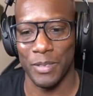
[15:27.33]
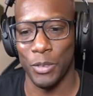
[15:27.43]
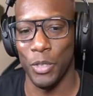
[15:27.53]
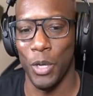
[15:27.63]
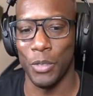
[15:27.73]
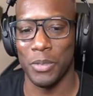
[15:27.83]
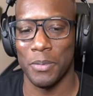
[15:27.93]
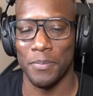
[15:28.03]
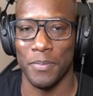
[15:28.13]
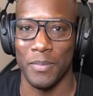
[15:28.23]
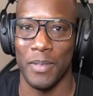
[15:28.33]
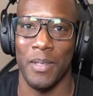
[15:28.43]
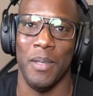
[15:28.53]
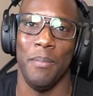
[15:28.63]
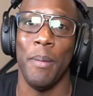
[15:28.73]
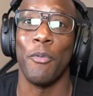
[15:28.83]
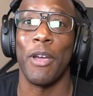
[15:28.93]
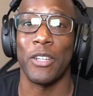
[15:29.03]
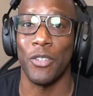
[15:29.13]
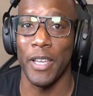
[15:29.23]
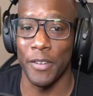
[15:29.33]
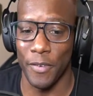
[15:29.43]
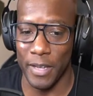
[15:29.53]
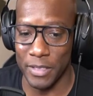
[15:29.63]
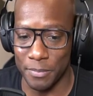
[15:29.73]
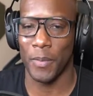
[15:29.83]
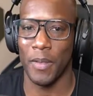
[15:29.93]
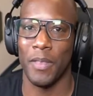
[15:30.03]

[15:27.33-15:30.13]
Who knows? Maybe Radical Ed finds him.